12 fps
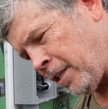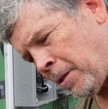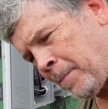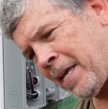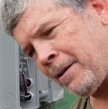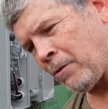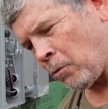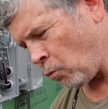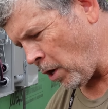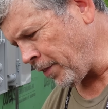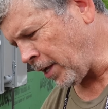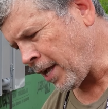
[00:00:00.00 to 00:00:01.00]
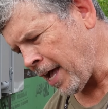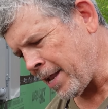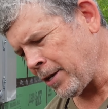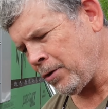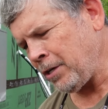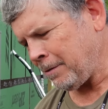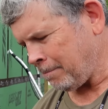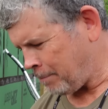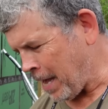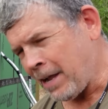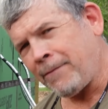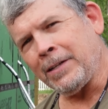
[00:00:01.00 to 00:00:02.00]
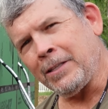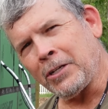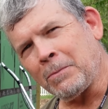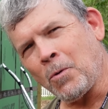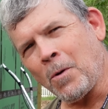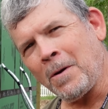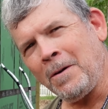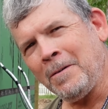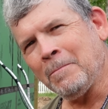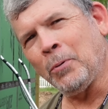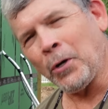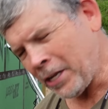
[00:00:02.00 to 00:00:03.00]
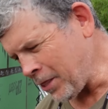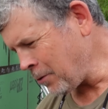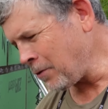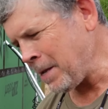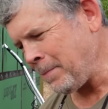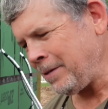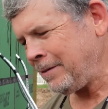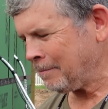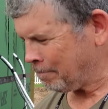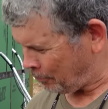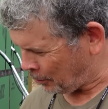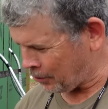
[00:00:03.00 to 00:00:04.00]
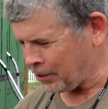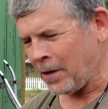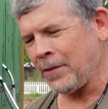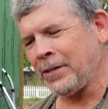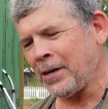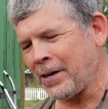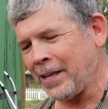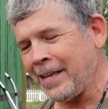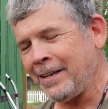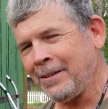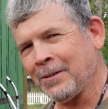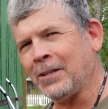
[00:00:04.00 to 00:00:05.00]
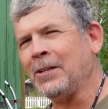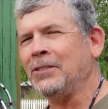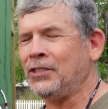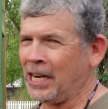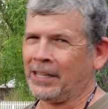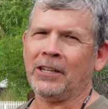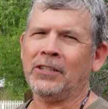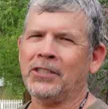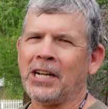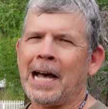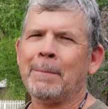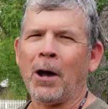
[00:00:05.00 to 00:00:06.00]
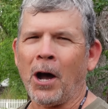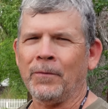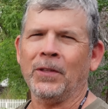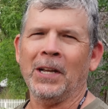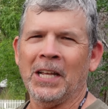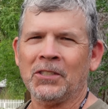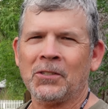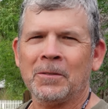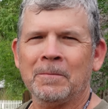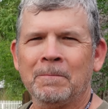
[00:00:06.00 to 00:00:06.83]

a little bit, run the conduit, backfill a little more, put in the ribbon, push all the dirt in, check this job off the list.